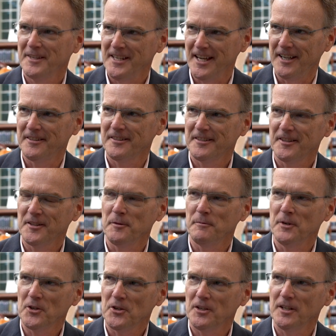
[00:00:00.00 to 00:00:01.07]
Yes. The
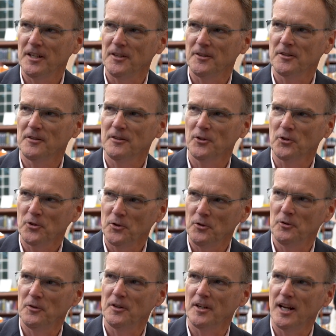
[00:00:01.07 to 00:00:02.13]
mission is the
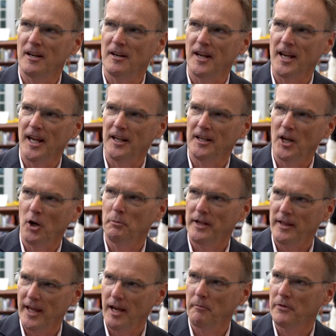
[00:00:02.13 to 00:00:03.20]
student and
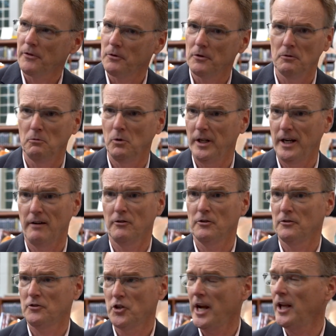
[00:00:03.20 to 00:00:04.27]
helping them through
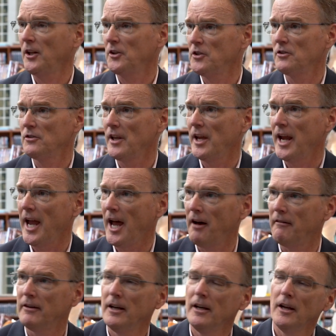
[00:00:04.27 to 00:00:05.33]
whatever challenges they
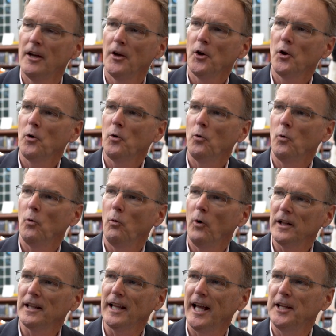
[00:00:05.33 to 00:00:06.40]
have.
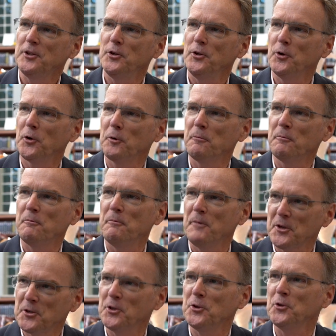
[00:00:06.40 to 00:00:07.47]
What led to your
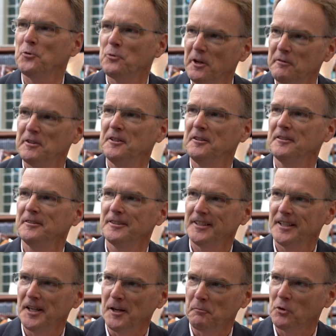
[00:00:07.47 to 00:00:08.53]
mission driven
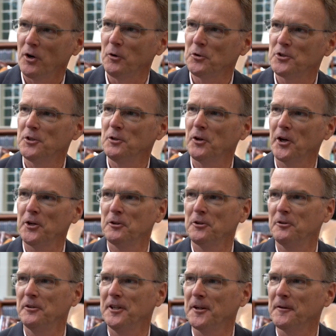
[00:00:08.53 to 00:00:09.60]
approach to what you're
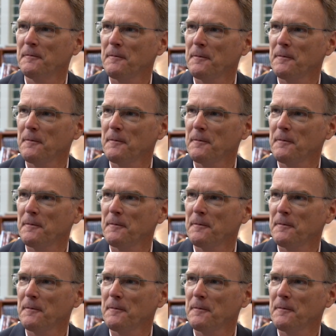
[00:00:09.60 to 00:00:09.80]
doing here?